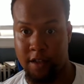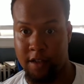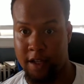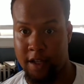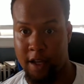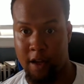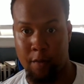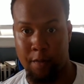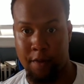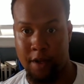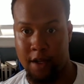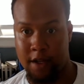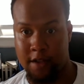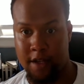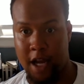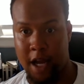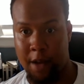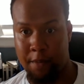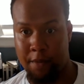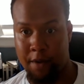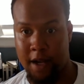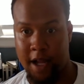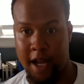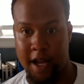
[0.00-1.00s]
They ain't gonna be the
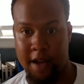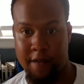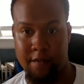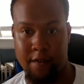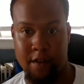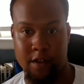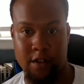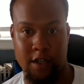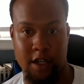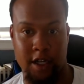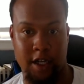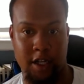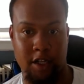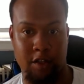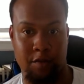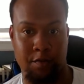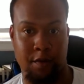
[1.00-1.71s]
top of the line MVGs,